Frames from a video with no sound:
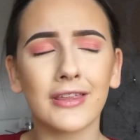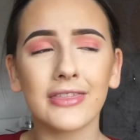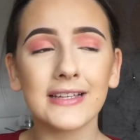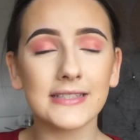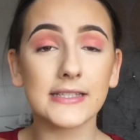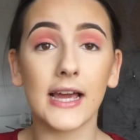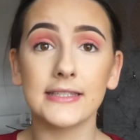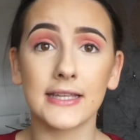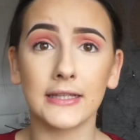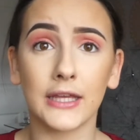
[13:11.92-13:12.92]
things are starting
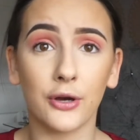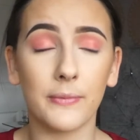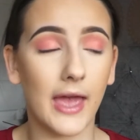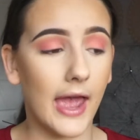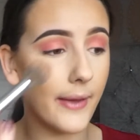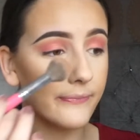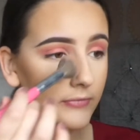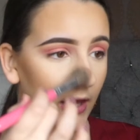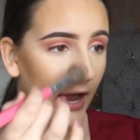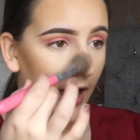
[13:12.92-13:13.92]
to click up there.
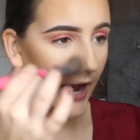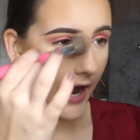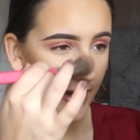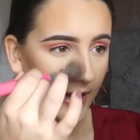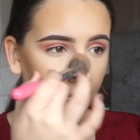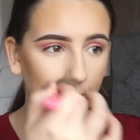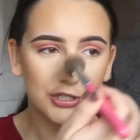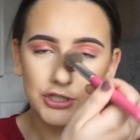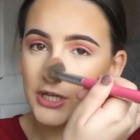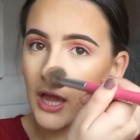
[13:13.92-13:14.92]
And
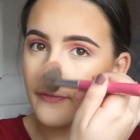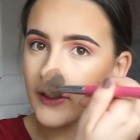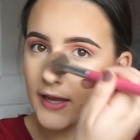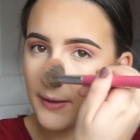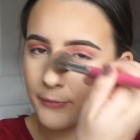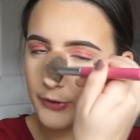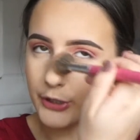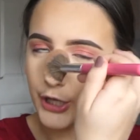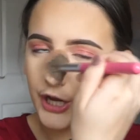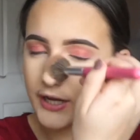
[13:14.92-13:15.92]
I feel like I'm
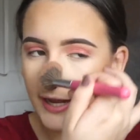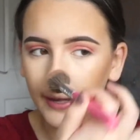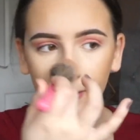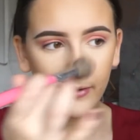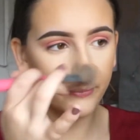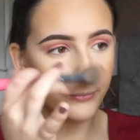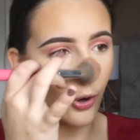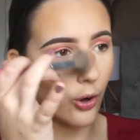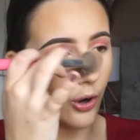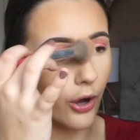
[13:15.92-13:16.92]
learning
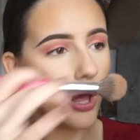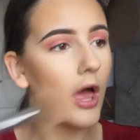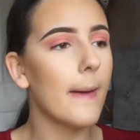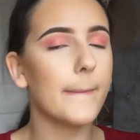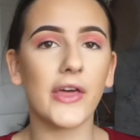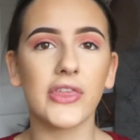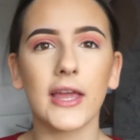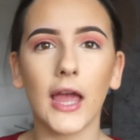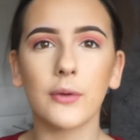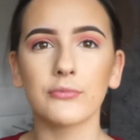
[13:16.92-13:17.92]
more. I
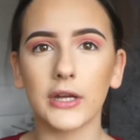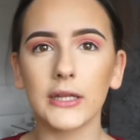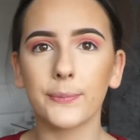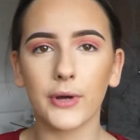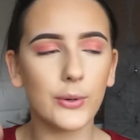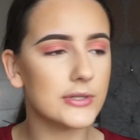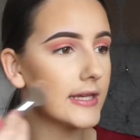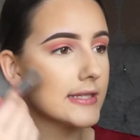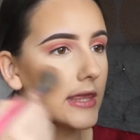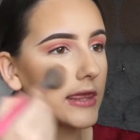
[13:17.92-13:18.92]
think I'm really
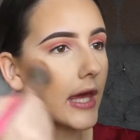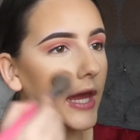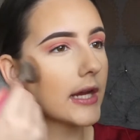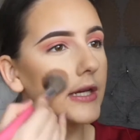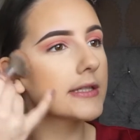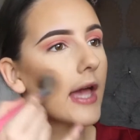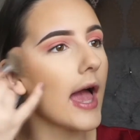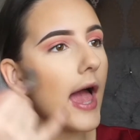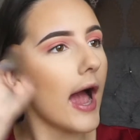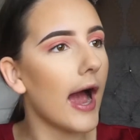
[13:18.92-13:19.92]
processing things,
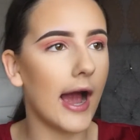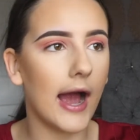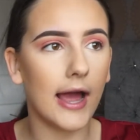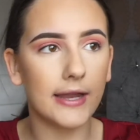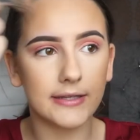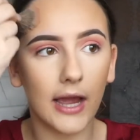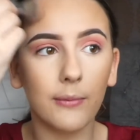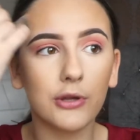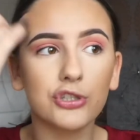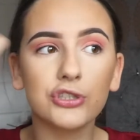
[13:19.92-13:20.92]
and
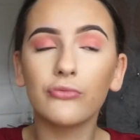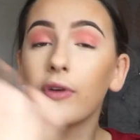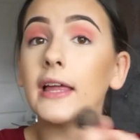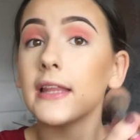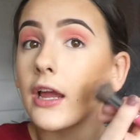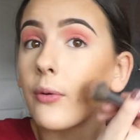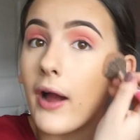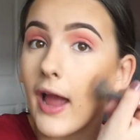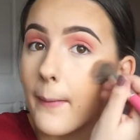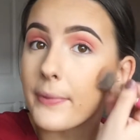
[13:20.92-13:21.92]
I'm just really
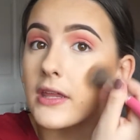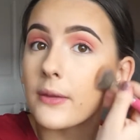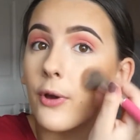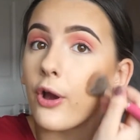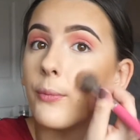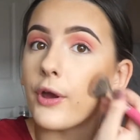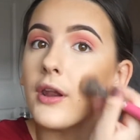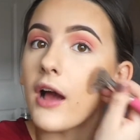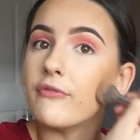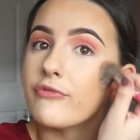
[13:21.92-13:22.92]
quite happy at the moment.
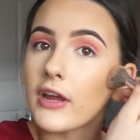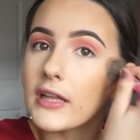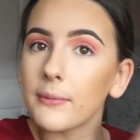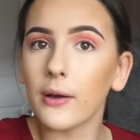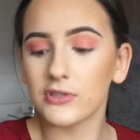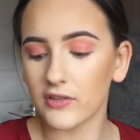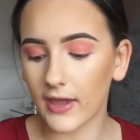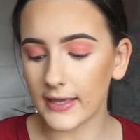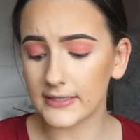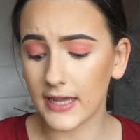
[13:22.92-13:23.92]
I'm really
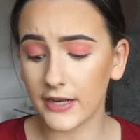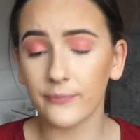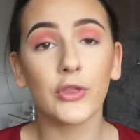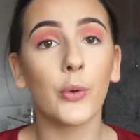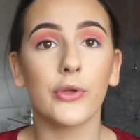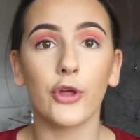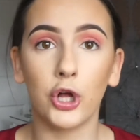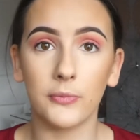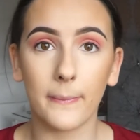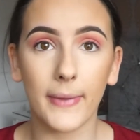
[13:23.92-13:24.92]
motivated with
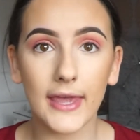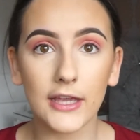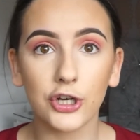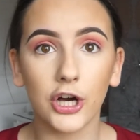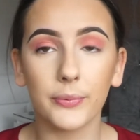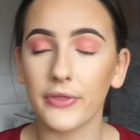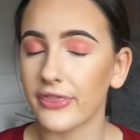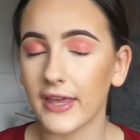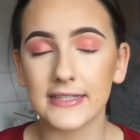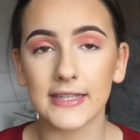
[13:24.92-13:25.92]
all my makeup and
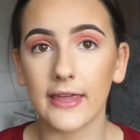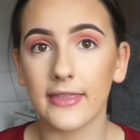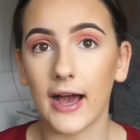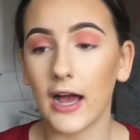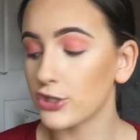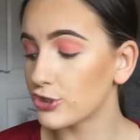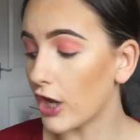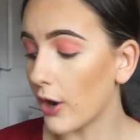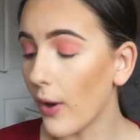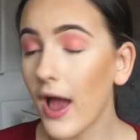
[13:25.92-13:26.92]
things like that.
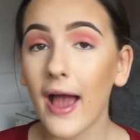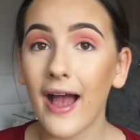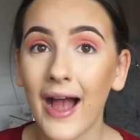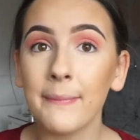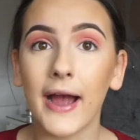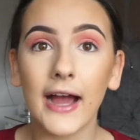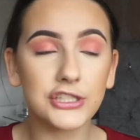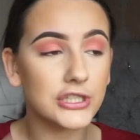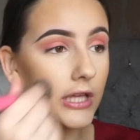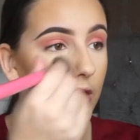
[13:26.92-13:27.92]
So I'm
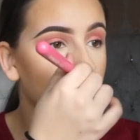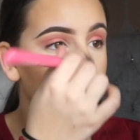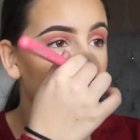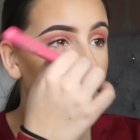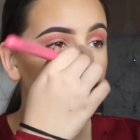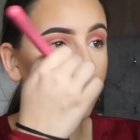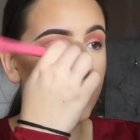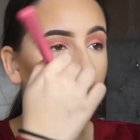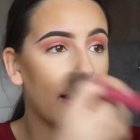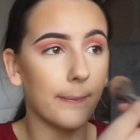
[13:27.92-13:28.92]
actually really,
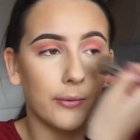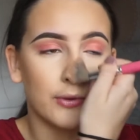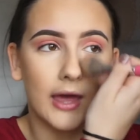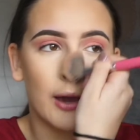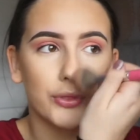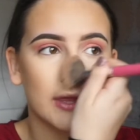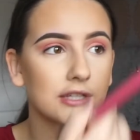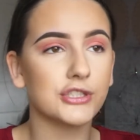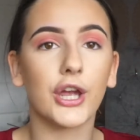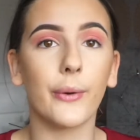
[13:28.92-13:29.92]
really happy with how
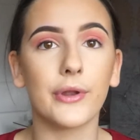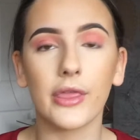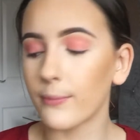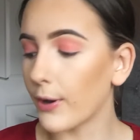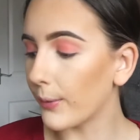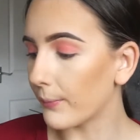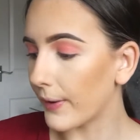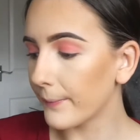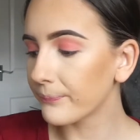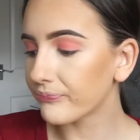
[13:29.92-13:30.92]
things are going at the
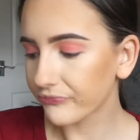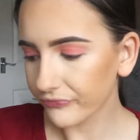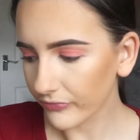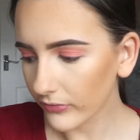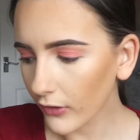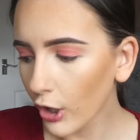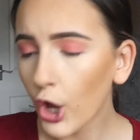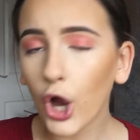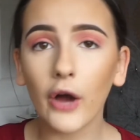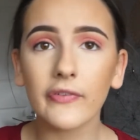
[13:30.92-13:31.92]
moment.
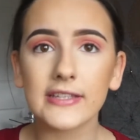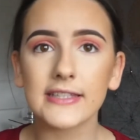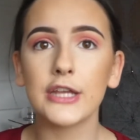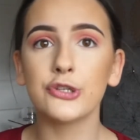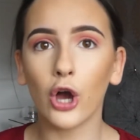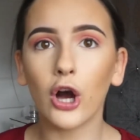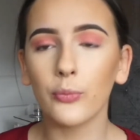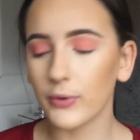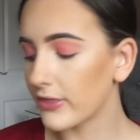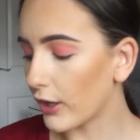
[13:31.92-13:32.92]
Obviously not
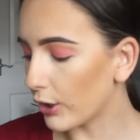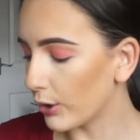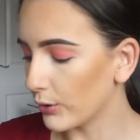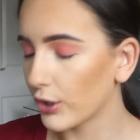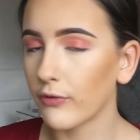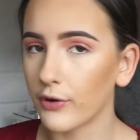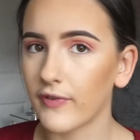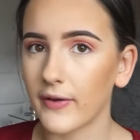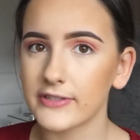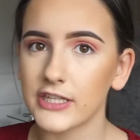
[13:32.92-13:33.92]
with the whole
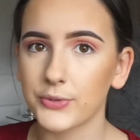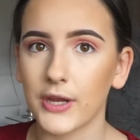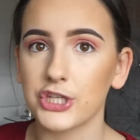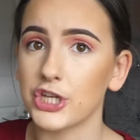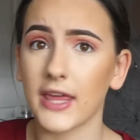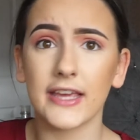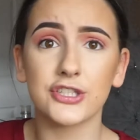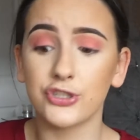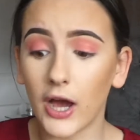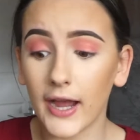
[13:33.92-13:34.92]
coronavirus situation. It's
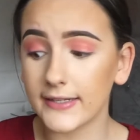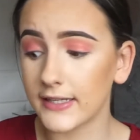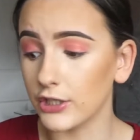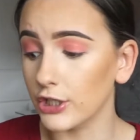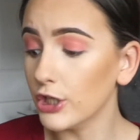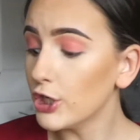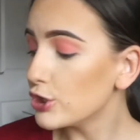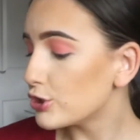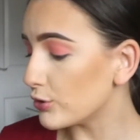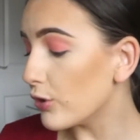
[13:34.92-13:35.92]
not ideal.
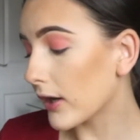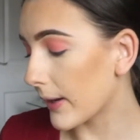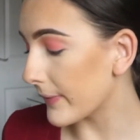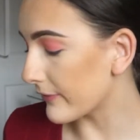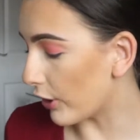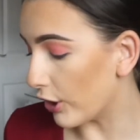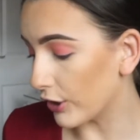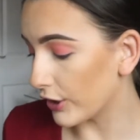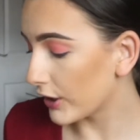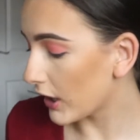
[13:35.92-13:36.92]
Do not get me
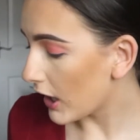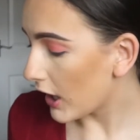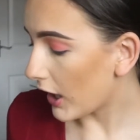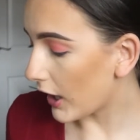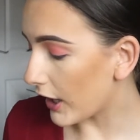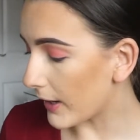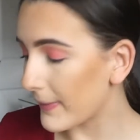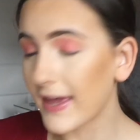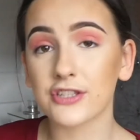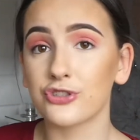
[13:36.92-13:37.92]
wrong.
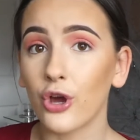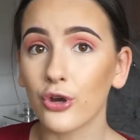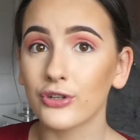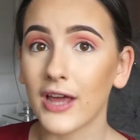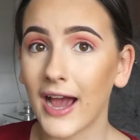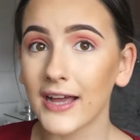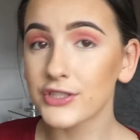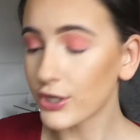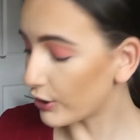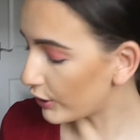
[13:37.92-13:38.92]
It's not good
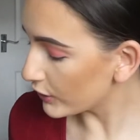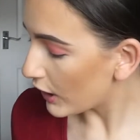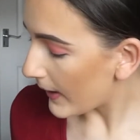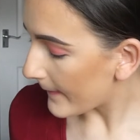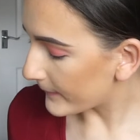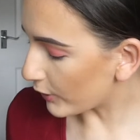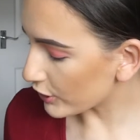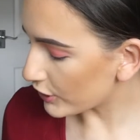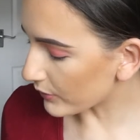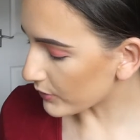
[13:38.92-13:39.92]
at all. But
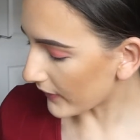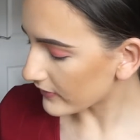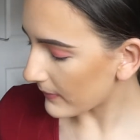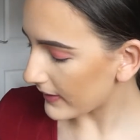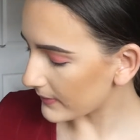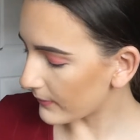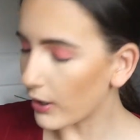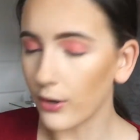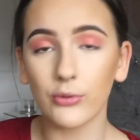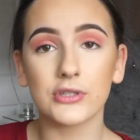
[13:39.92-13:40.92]
you know, you have to make the
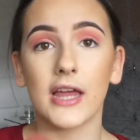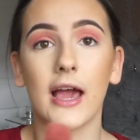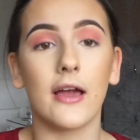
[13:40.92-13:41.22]
most